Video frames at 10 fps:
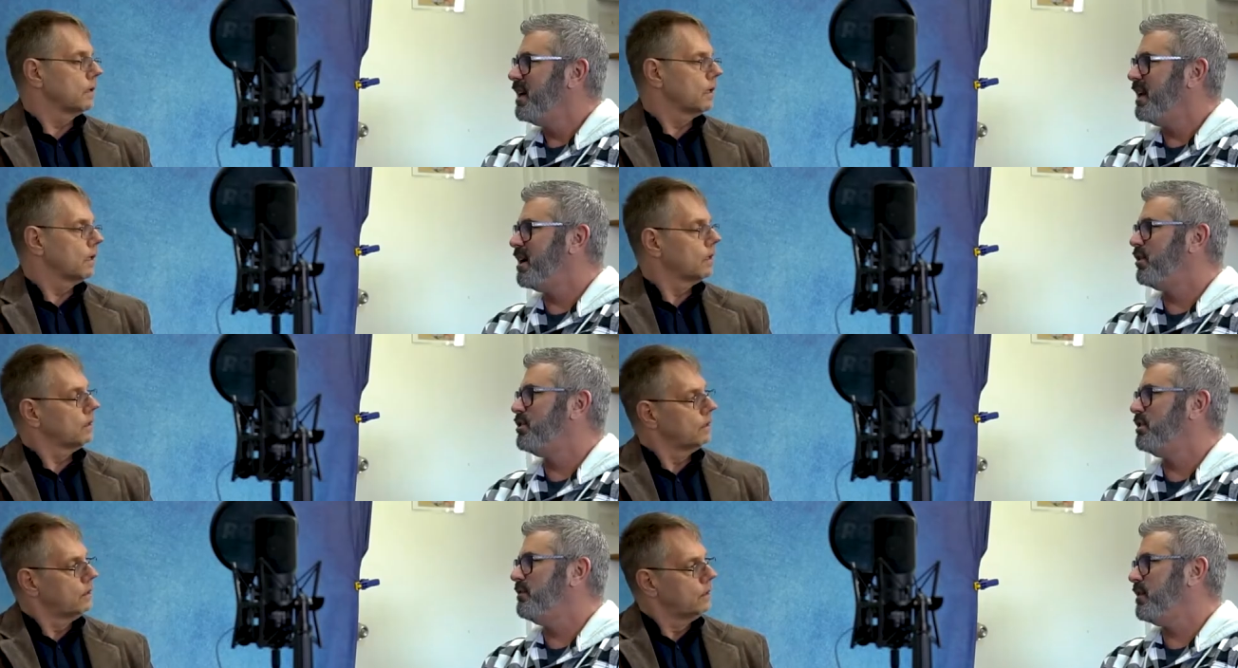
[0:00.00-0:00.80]
Speaker 1: And how long
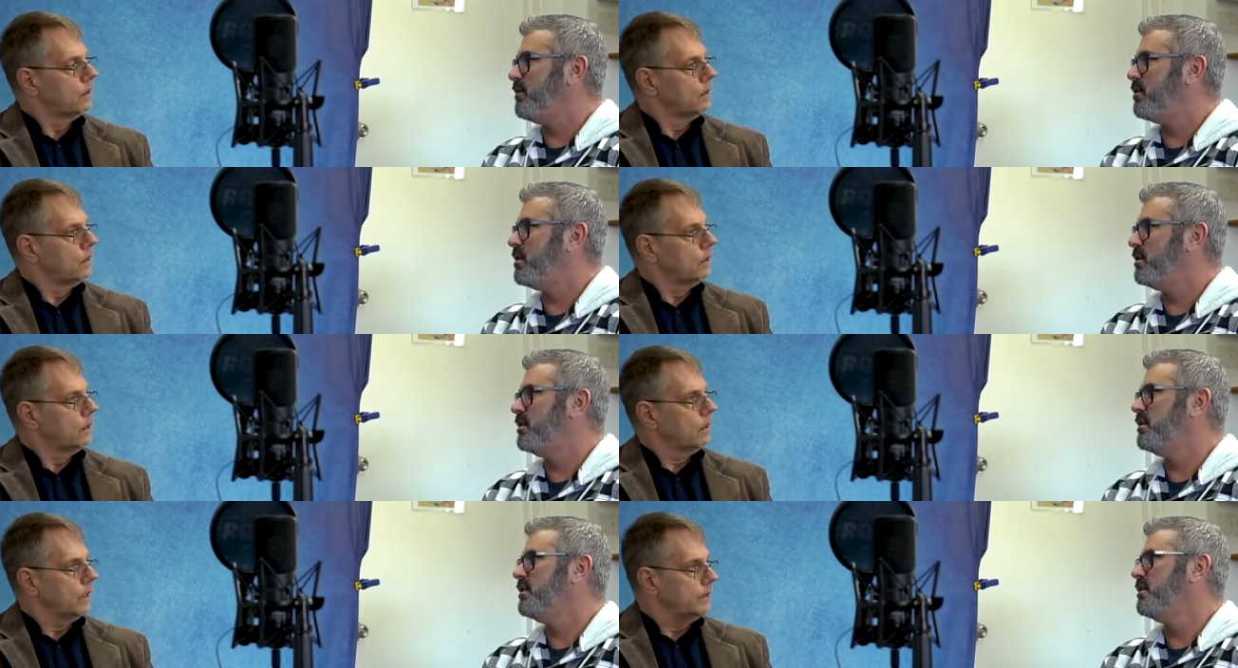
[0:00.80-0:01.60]
did you live there for?
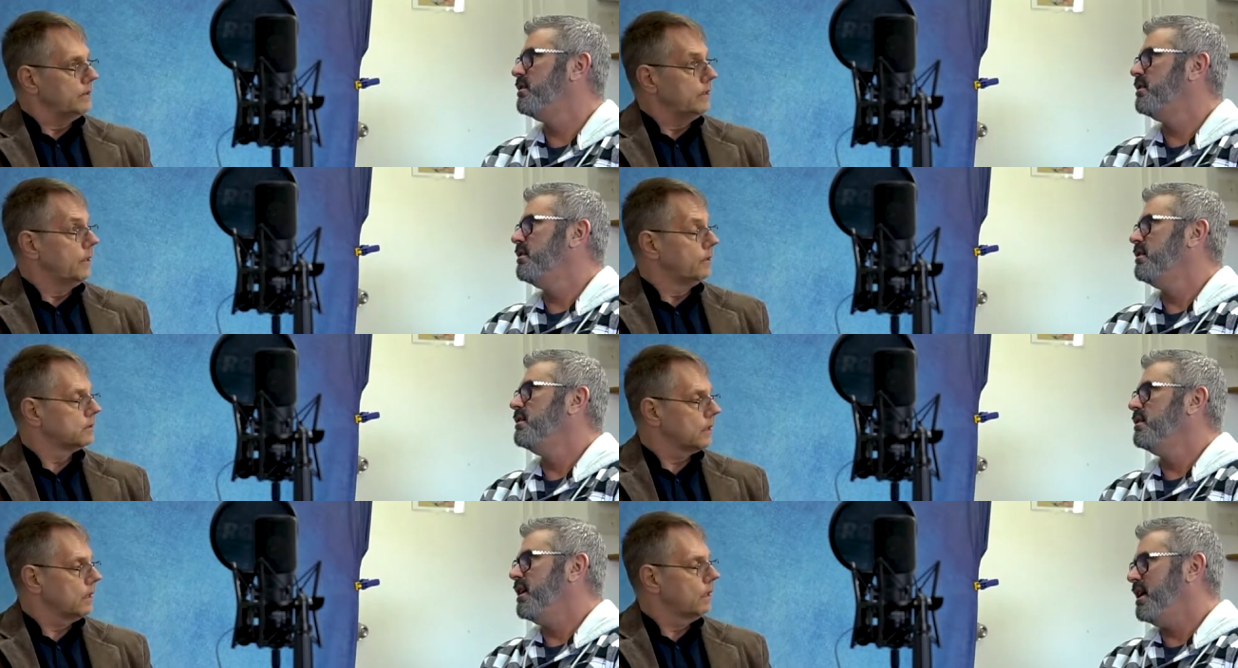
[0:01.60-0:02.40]
eighteen
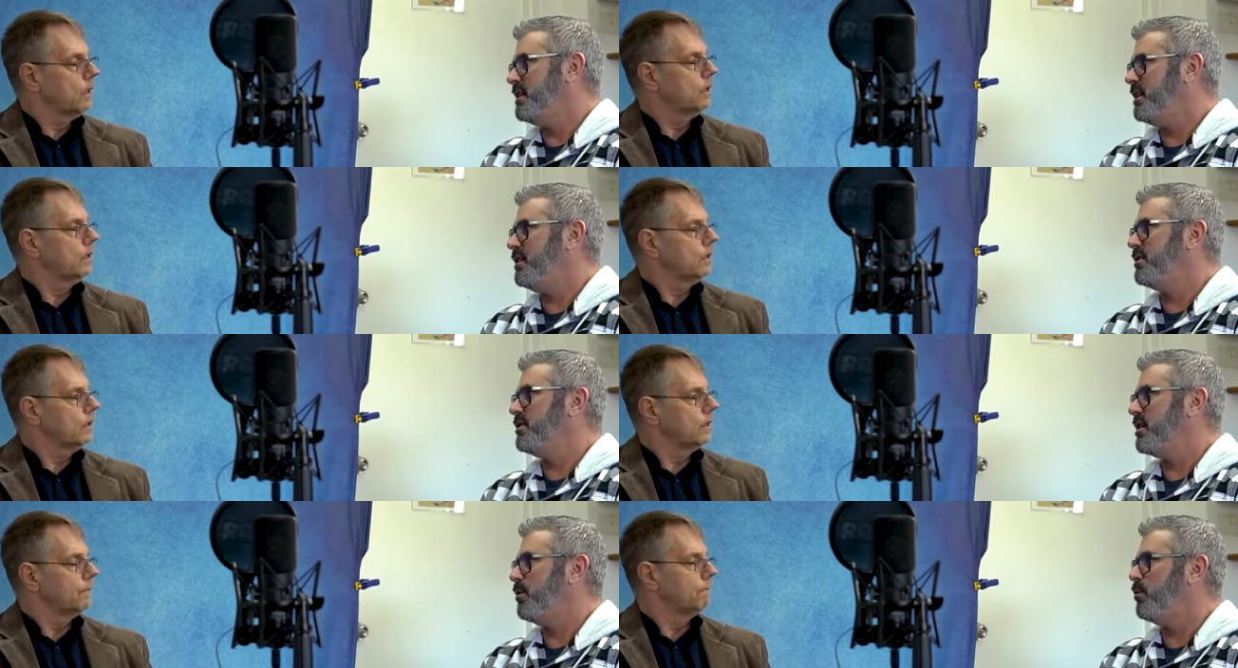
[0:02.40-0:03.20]
years. eighteen
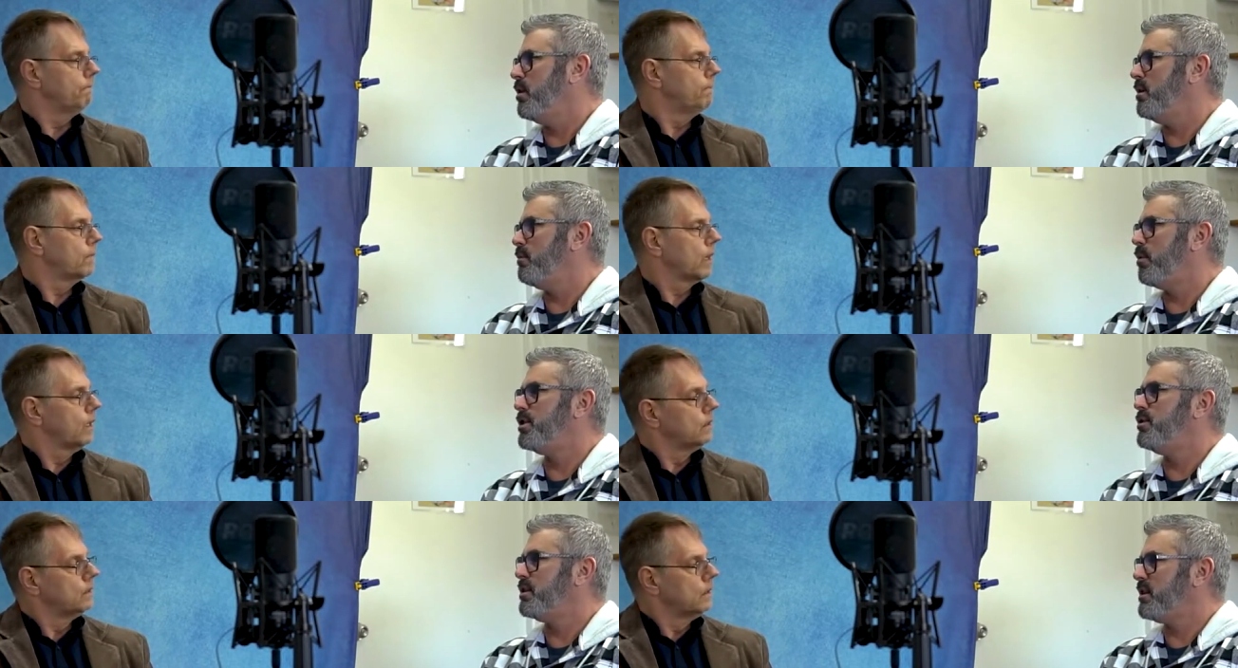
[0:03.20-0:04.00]
years. Yeah. And what
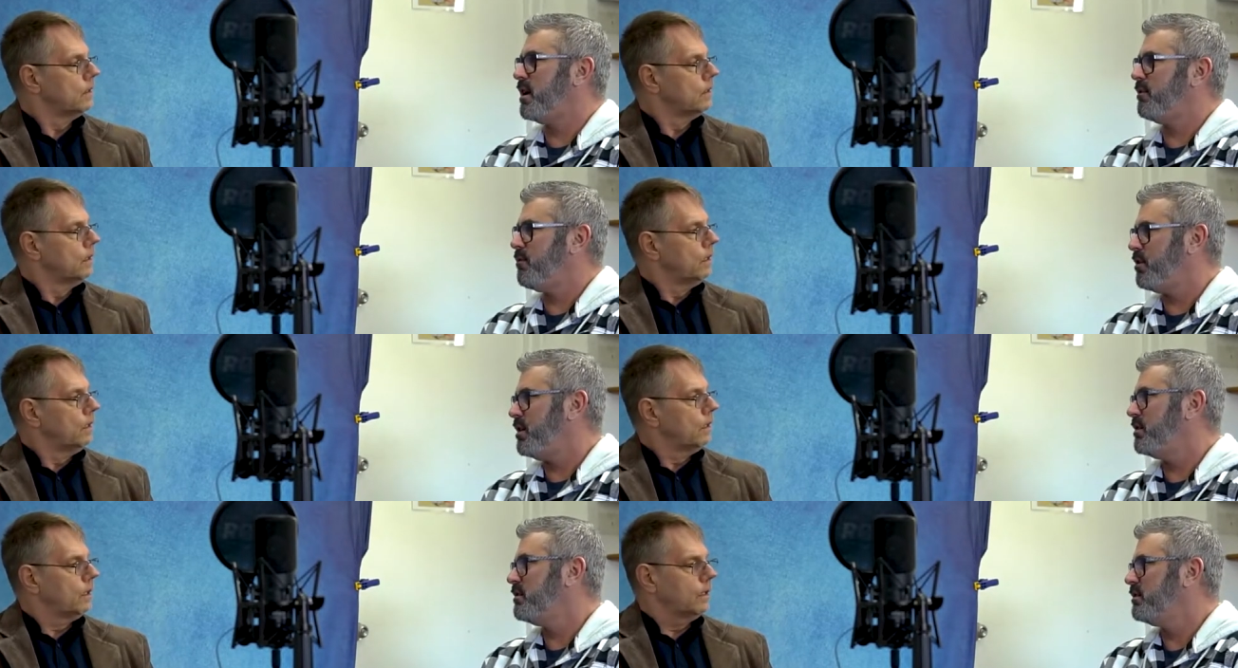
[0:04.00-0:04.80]
brought you out to California?